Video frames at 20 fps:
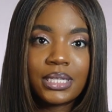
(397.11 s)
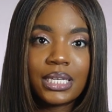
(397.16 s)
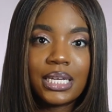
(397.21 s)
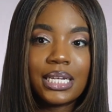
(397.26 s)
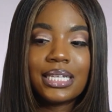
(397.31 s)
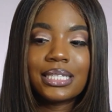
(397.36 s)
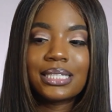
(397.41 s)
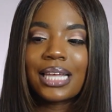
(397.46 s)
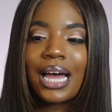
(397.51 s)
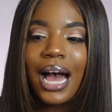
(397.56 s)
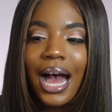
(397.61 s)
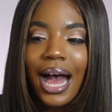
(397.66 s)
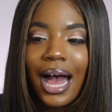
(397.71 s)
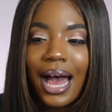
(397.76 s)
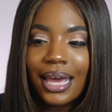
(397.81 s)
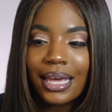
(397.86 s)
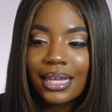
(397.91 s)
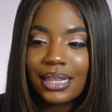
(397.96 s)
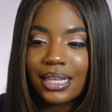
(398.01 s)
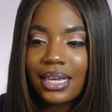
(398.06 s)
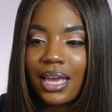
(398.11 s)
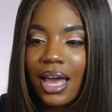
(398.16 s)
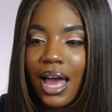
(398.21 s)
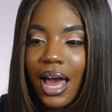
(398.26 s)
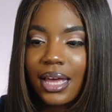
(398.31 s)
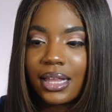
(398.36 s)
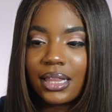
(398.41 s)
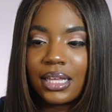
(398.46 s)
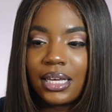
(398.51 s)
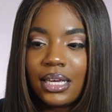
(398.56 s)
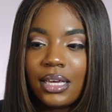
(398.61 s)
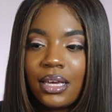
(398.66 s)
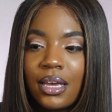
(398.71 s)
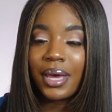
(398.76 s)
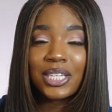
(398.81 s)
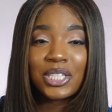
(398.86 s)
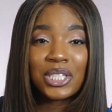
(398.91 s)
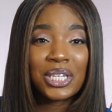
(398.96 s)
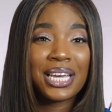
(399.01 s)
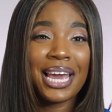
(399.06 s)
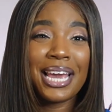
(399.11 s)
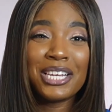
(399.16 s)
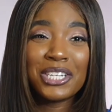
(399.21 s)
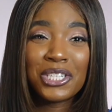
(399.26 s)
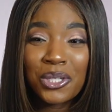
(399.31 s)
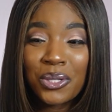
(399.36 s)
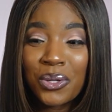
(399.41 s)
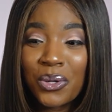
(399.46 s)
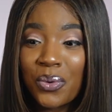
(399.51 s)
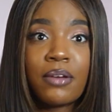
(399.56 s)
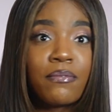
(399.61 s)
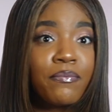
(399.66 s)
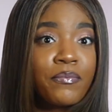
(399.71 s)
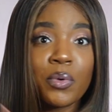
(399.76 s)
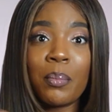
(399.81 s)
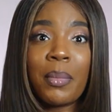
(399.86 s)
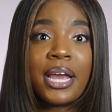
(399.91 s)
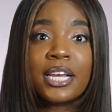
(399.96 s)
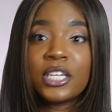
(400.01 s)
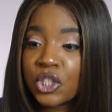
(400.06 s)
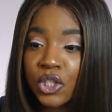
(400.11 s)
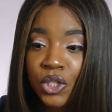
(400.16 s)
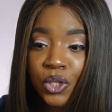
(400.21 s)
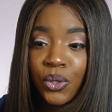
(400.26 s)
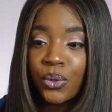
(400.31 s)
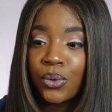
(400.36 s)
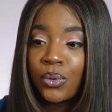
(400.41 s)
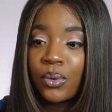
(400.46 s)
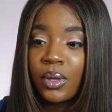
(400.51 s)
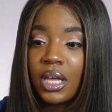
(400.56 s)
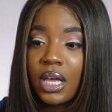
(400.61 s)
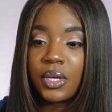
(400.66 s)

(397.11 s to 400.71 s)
It is highly educational, informational.